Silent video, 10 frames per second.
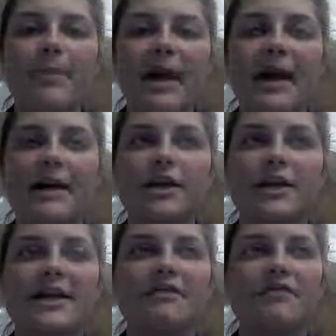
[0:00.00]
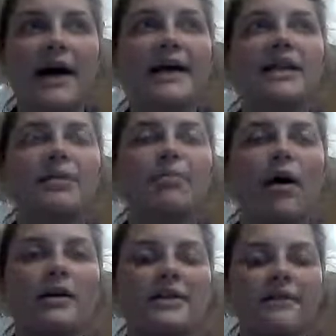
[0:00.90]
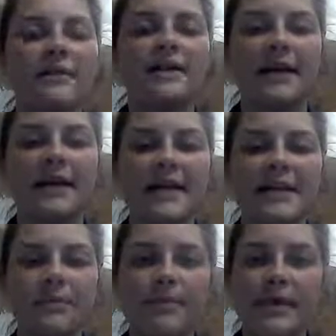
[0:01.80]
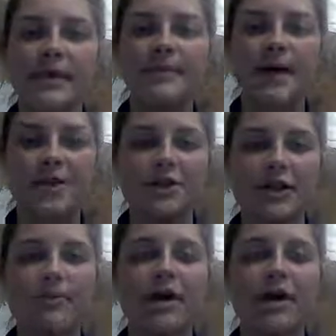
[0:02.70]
And you need to find the parts of it that need to be touched up